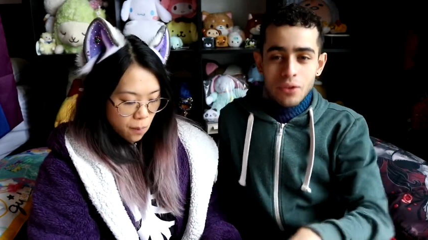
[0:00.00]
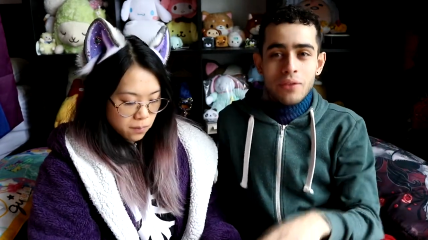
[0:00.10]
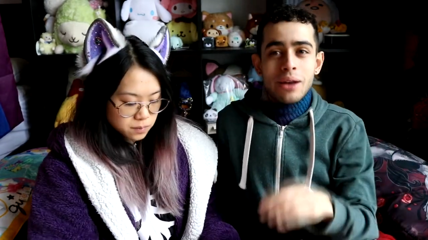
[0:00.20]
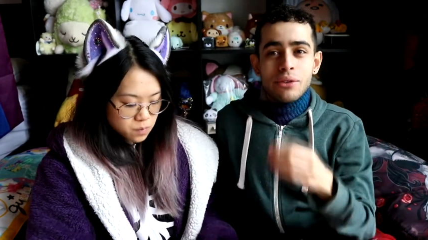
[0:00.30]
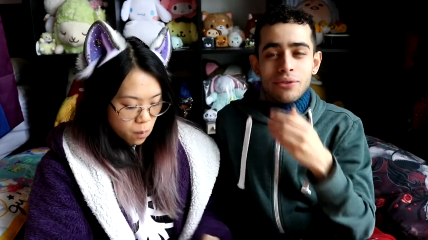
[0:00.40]

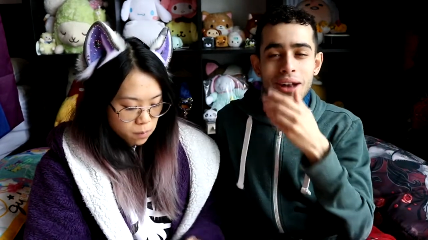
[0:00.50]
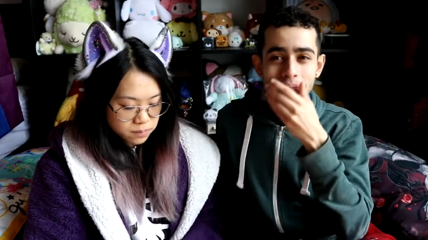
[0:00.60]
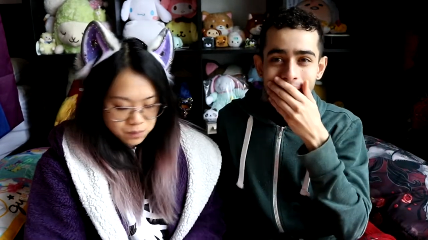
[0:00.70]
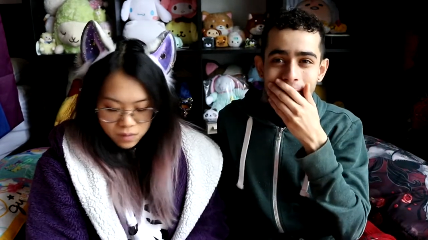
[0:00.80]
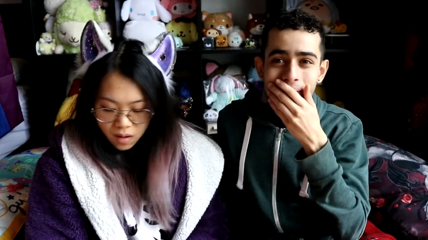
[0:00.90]
Speaker 1: That was
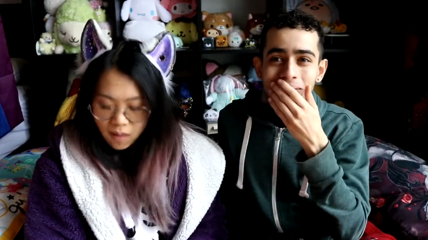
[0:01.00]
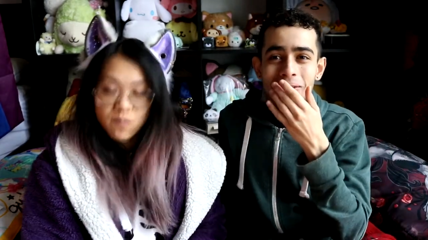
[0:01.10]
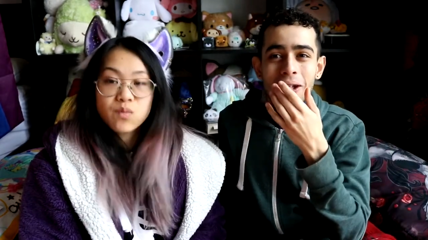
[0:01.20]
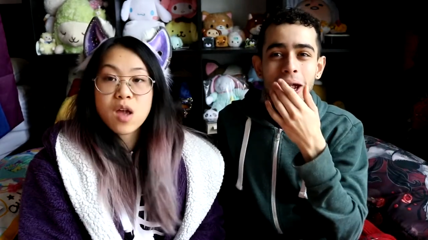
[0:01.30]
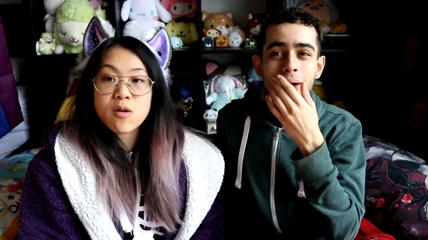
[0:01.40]
fun.
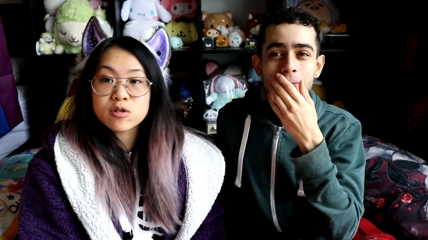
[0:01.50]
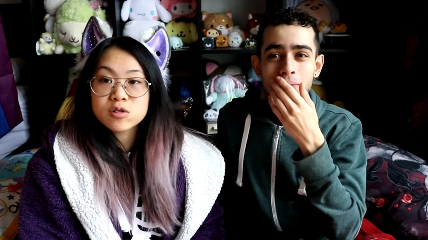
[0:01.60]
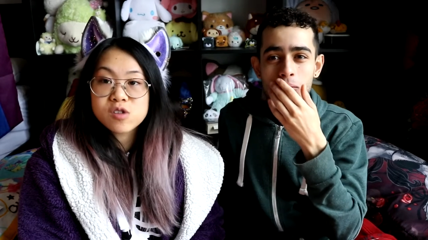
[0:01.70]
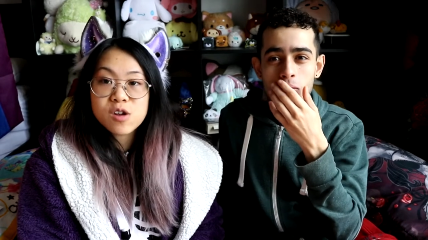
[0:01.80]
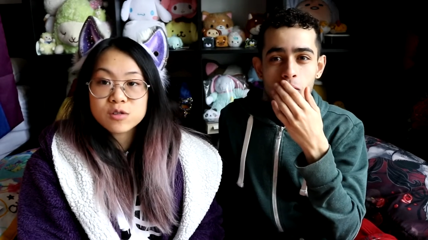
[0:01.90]
Speaker 2: That was
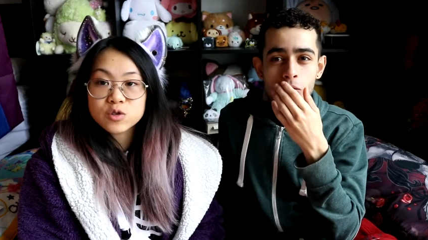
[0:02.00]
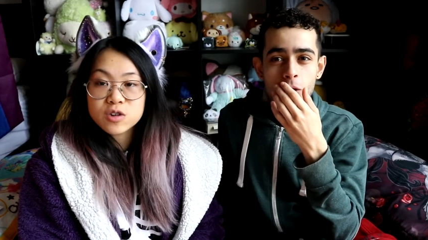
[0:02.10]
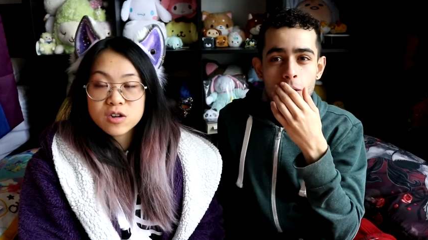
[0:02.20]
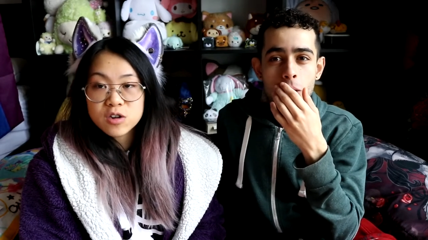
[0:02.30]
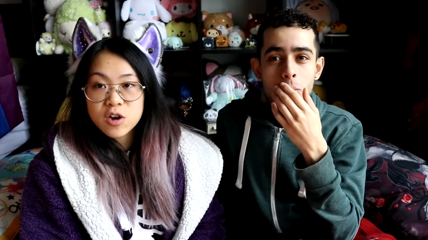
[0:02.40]
an
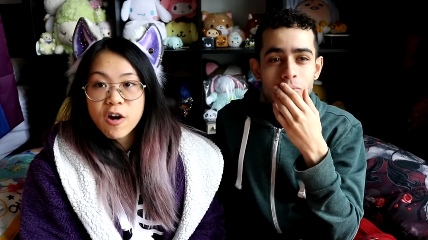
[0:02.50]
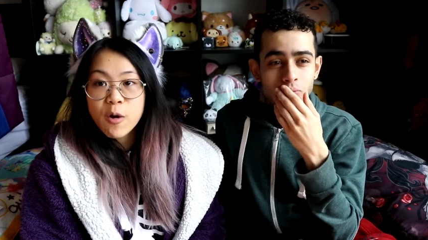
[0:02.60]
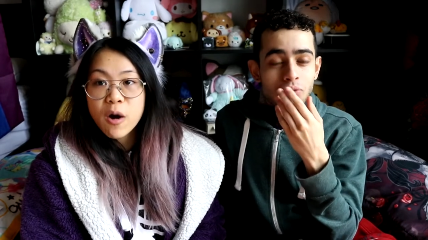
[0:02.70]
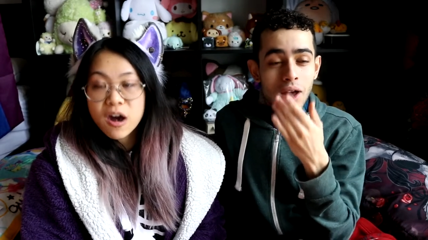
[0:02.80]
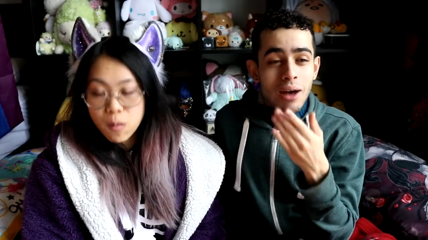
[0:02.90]
interesting
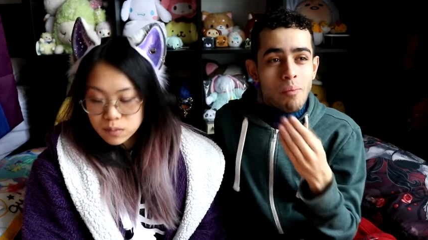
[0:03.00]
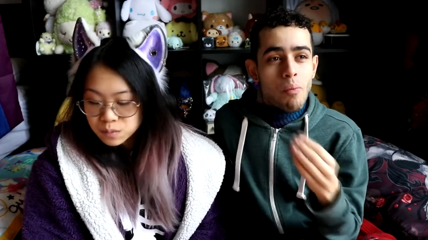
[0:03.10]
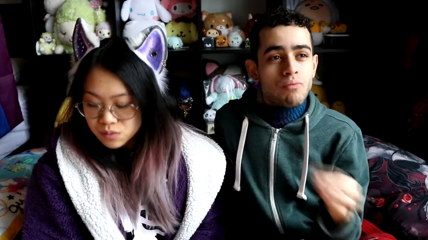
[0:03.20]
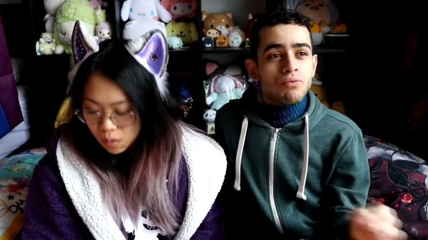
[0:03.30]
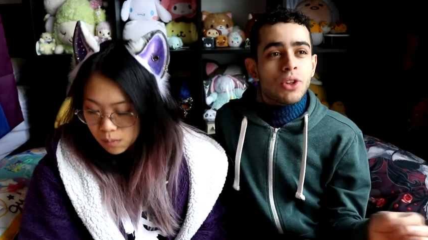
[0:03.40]
DIY.
Speaker 1: Yeah.
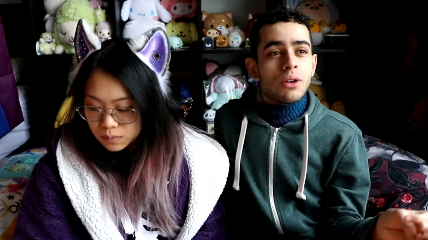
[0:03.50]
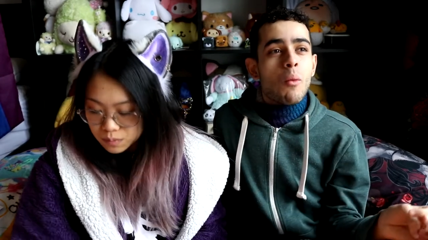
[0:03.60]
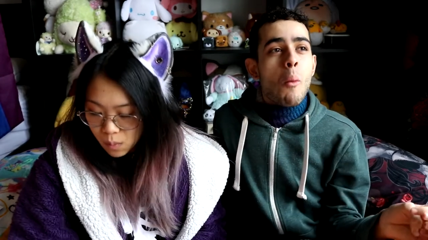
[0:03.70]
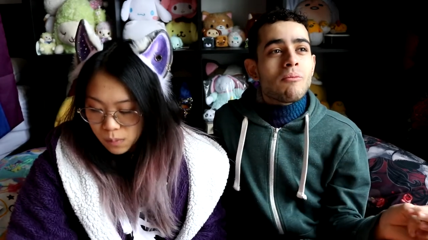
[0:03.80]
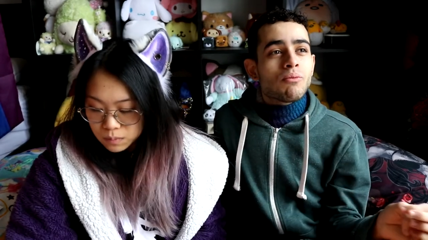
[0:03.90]
Mm.
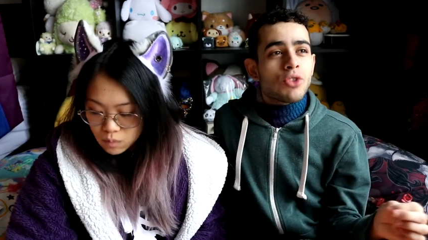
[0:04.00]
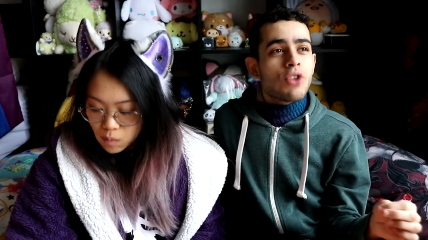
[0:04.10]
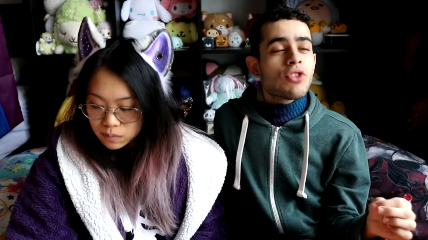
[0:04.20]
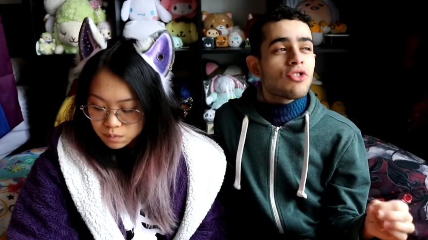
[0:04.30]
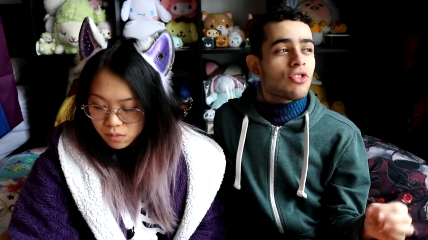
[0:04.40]

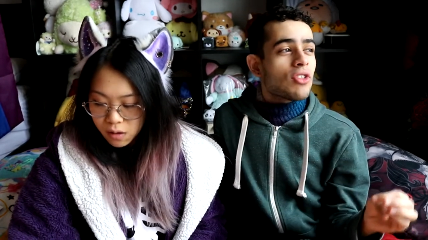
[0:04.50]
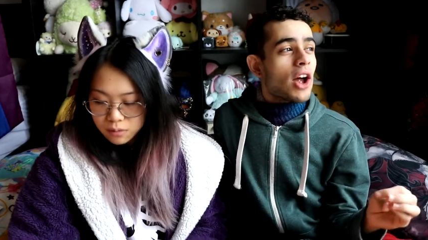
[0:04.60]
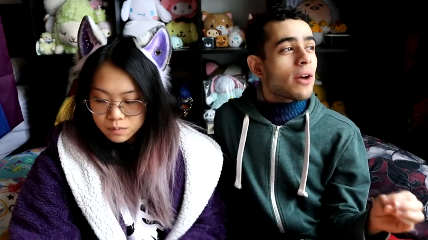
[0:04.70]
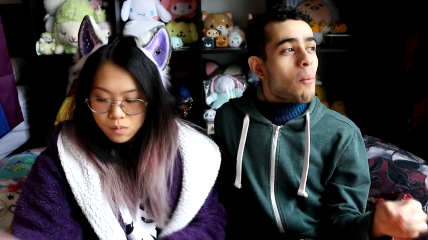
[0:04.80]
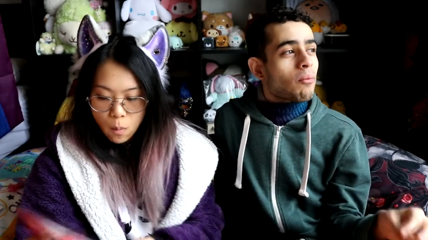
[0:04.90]
Usually it's just
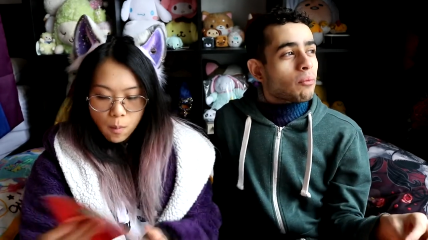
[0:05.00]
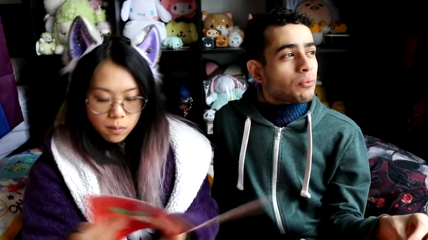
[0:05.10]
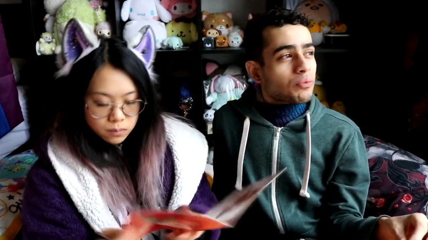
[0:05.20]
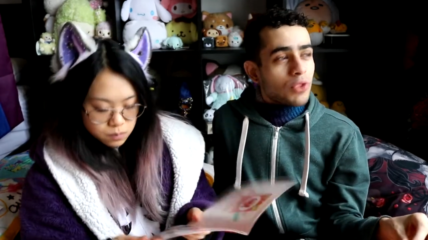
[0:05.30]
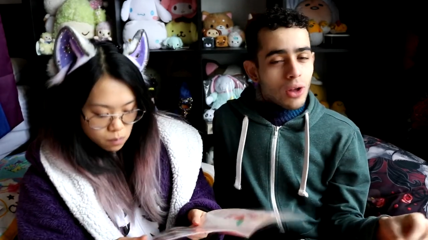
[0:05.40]
like,
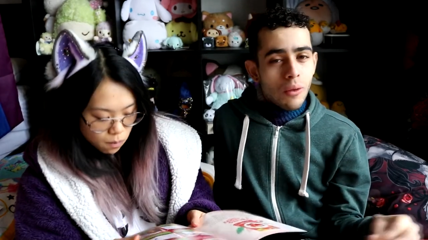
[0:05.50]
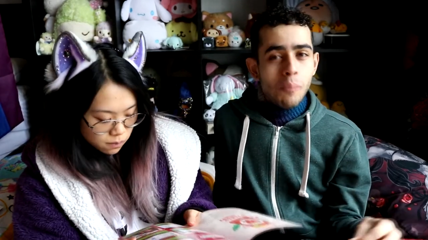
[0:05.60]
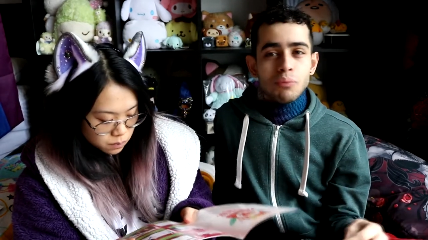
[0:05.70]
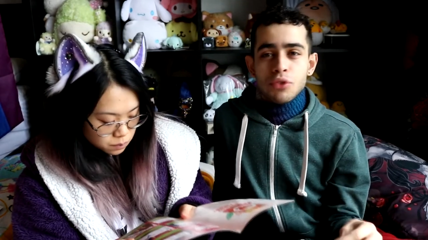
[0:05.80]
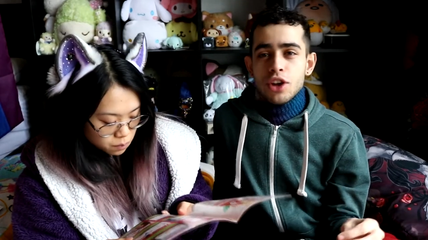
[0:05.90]

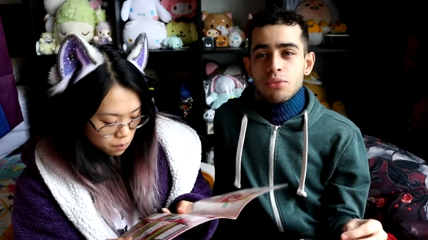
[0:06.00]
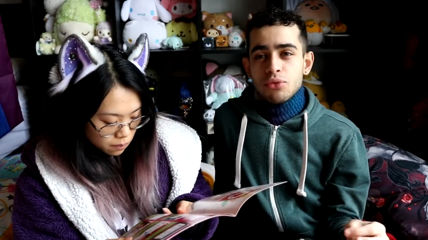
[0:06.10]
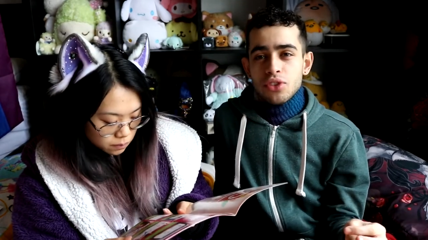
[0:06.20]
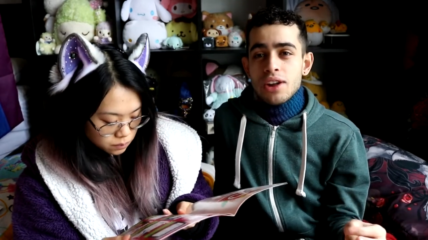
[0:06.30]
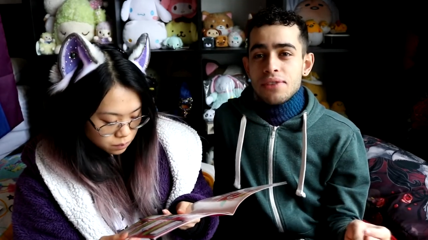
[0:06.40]
here's some
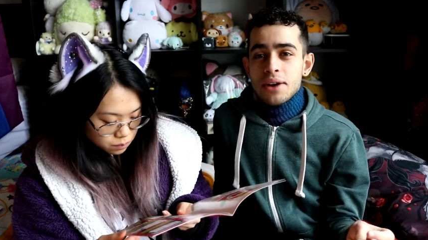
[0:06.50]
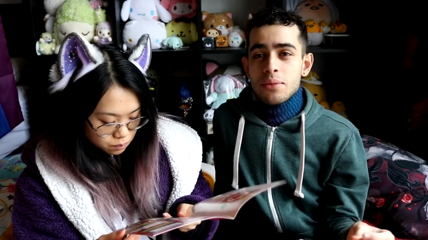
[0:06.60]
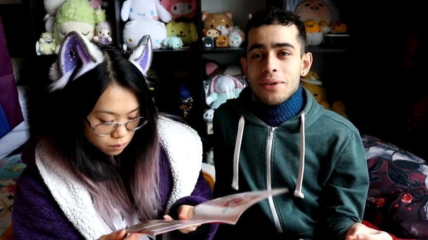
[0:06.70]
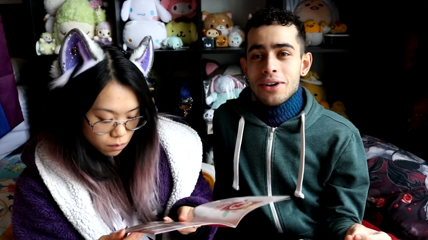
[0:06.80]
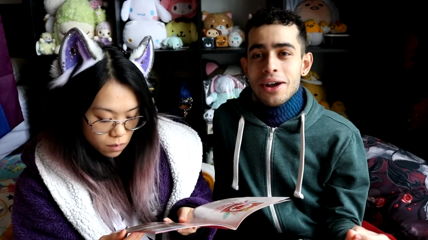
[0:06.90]
stuff,
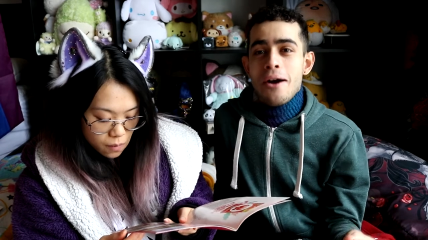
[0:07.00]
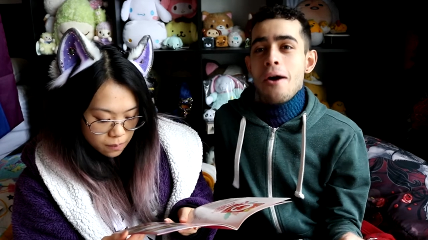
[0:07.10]
add water.